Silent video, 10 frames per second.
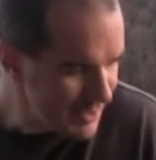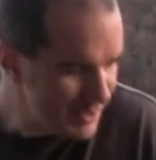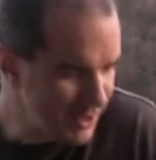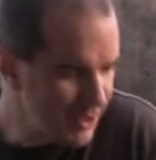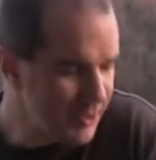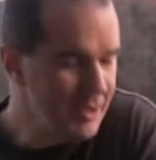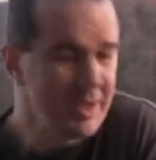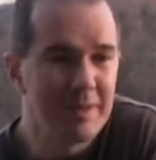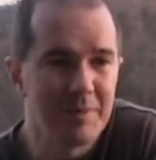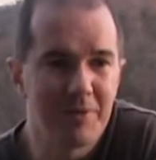So
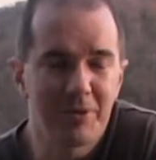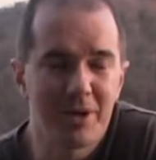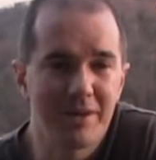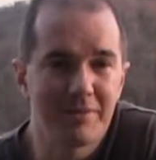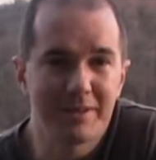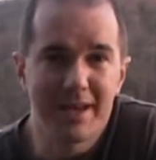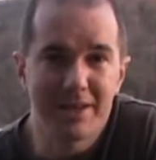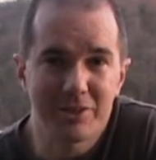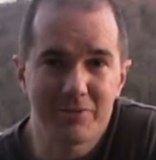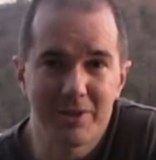before I even
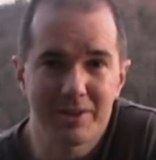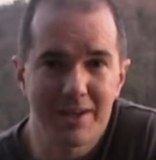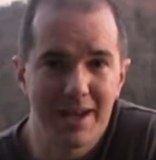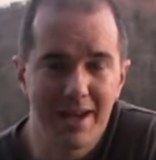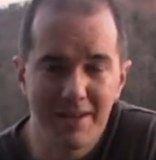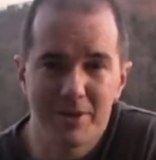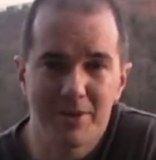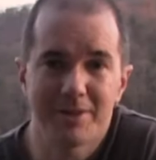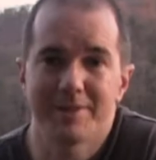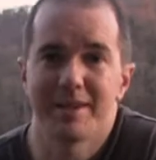catch a fish, I have
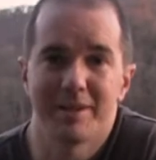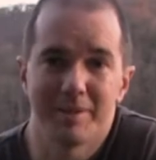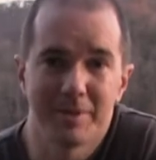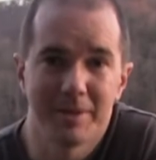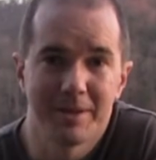all this set up.